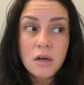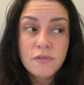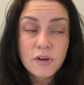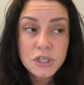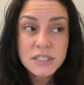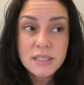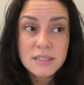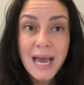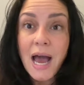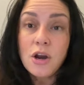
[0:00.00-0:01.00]

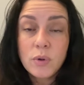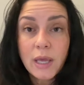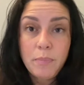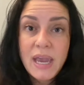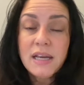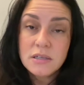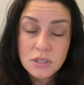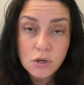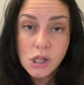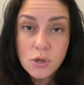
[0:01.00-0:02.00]
versus I don't get paid
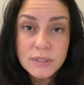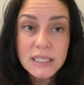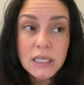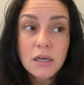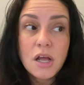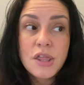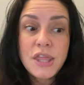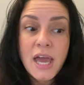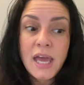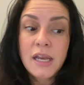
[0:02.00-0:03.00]
until closing,
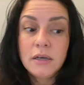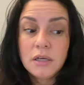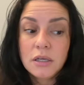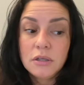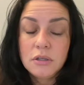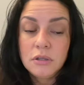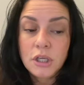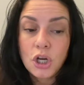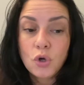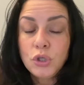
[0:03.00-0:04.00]
then,
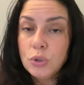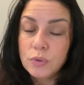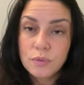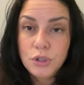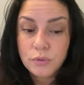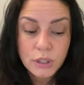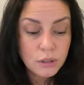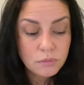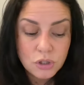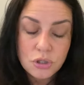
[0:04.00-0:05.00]
you know, you
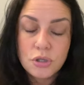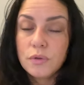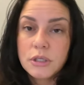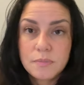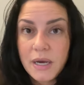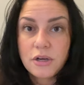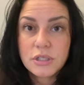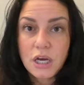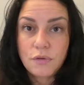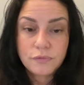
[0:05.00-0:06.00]
can just do this by
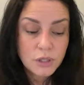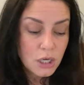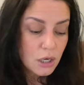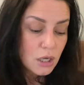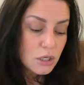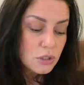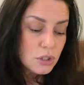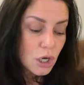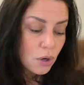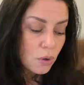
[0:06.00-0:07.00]
yourself.
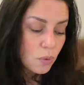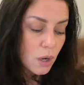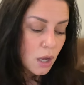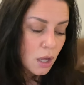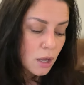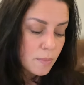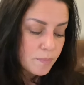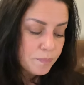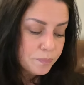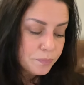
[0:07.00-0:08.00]
So,
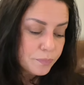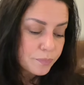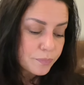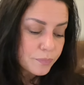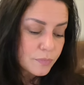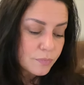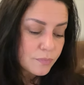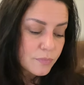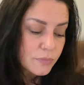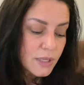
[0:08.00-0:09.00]
I
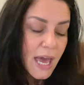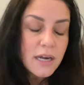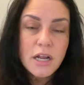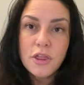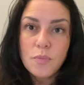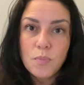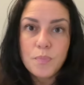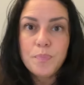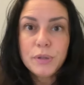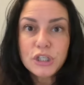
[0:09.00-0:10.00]
had another
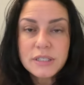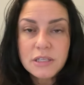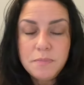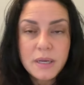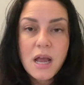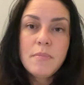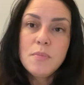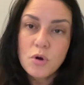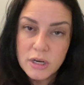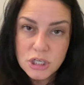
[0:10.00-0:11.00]
person become a
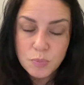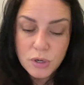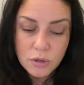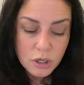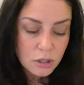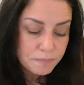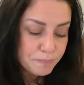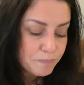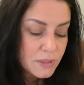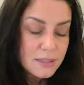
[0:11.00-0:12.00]
mortgage broker.
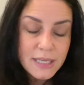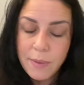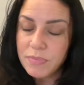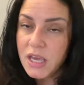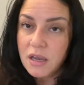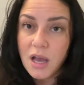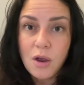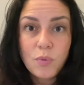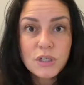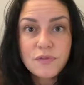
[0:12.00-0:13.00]
Same thing. I
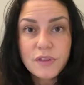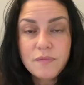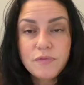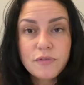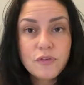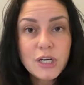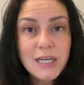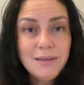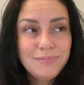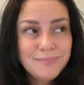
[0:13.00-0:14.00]
worked for them for free.